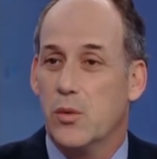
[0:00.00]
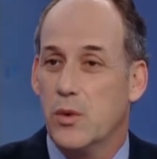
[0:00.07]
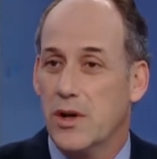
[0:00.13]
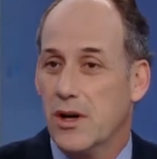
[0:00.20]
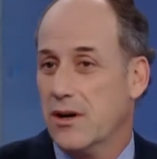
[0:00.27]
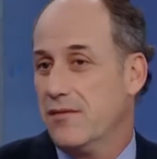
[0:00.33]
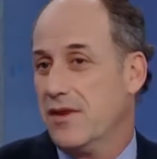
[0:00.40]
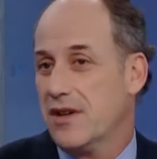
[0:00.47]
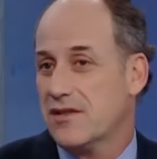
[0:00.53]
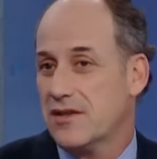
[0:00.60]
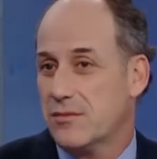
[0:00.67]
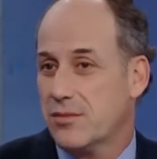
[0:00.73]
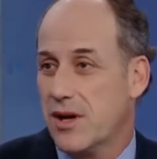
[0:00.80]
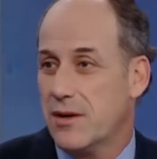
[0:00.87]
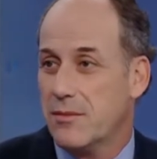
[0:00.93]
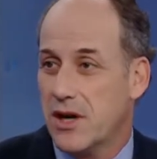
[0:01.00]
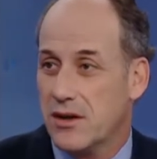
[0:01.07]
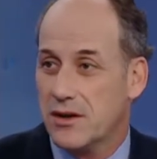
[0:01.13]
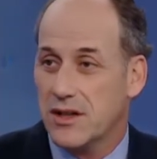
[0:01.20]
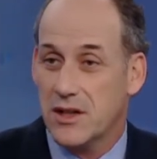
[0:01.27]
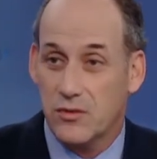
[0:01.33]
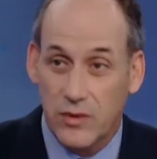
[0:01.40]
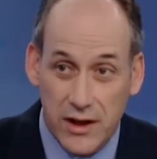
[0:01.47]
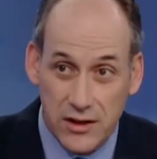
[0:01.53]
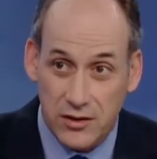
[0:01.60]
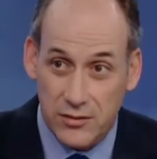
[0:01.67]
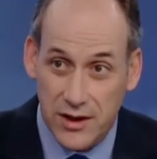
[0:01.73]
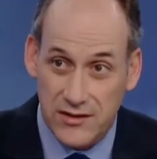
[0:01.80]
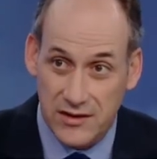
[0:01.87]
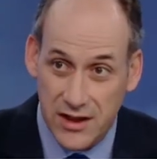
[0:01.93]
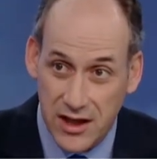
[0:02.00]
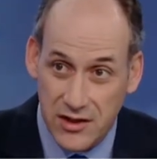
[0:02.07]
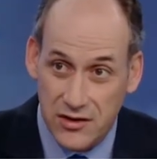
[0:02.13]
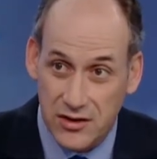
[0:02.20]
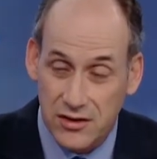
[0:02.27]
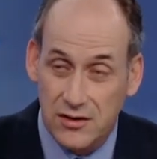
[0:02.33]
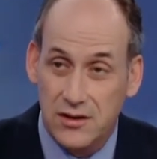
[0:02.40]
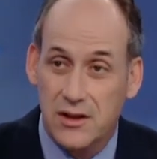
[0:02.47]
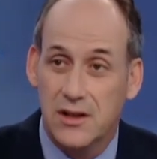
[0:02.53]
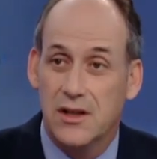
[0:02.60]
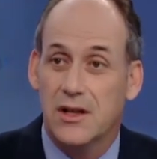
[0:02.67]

We are invested primarily in rental residential.